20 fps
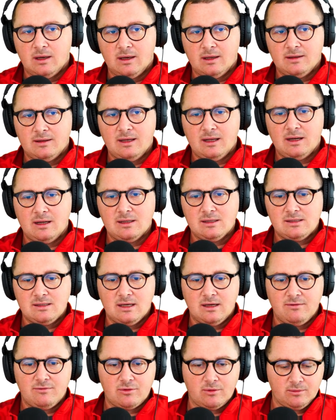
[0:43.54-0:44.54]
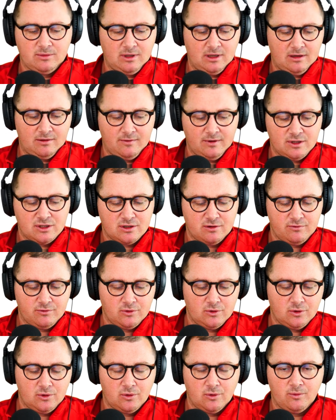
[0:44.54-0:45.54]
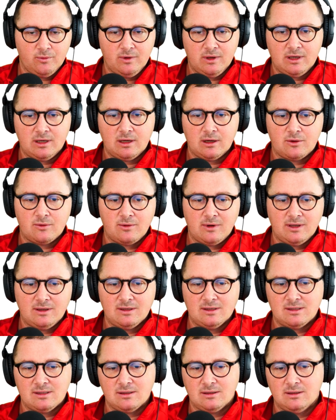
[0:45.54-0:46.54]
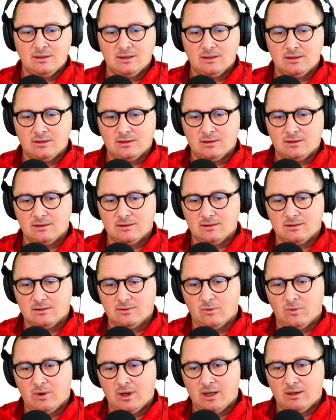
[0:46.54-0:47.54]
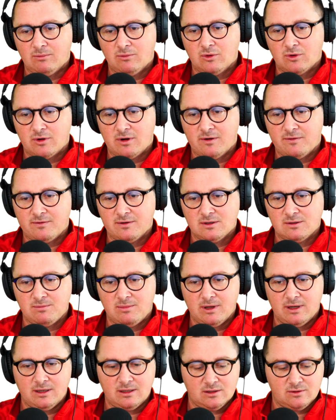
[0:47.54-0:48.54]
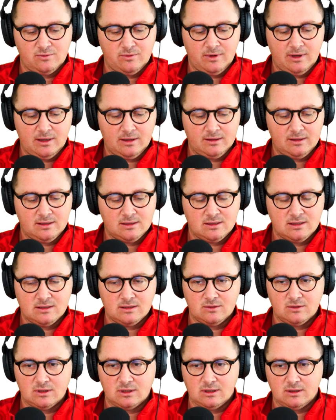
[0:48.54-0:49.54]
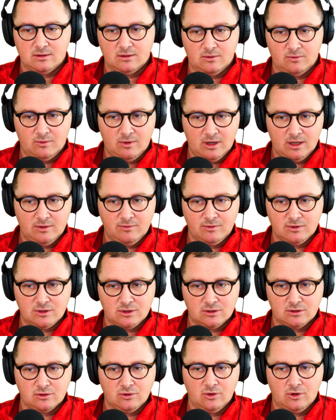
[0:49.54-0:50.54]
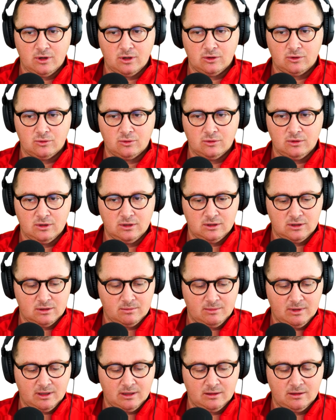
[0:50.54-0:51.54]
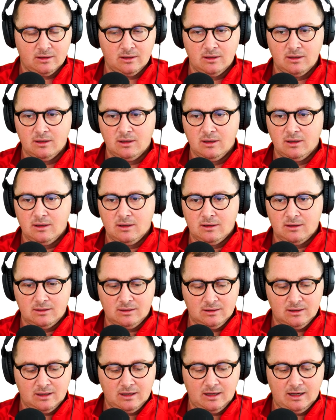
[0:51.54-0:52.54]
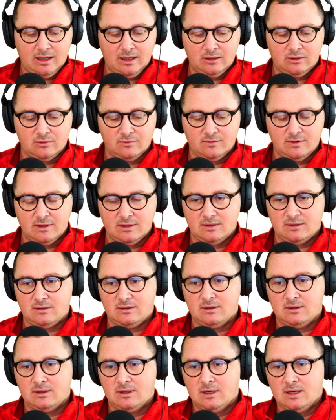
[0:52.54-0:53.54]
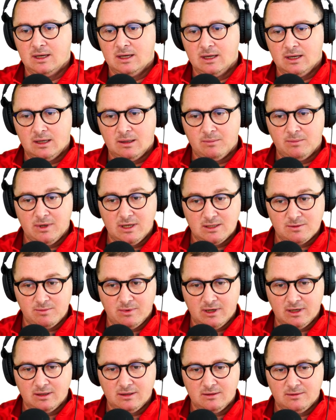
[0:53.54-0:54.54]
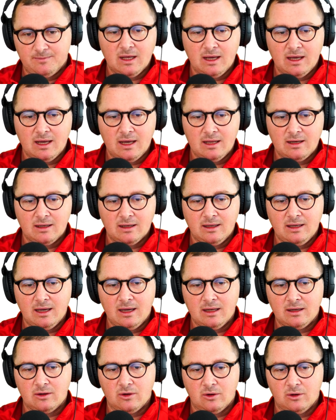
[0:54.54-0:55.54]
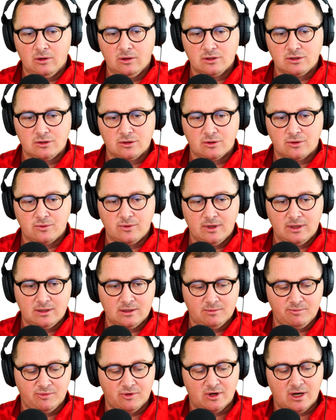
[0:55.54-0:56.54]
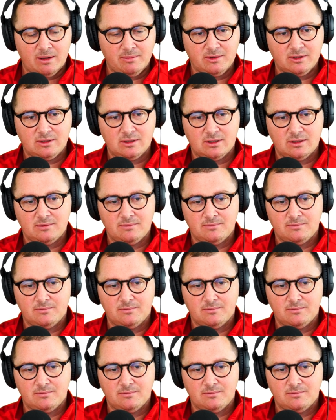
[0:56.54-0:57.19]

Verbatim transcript: And then let's say from the elevation view, we can create the, the one more reference plane as well. This is a one which is going to determine the height of that base part. And again, also create a parameter.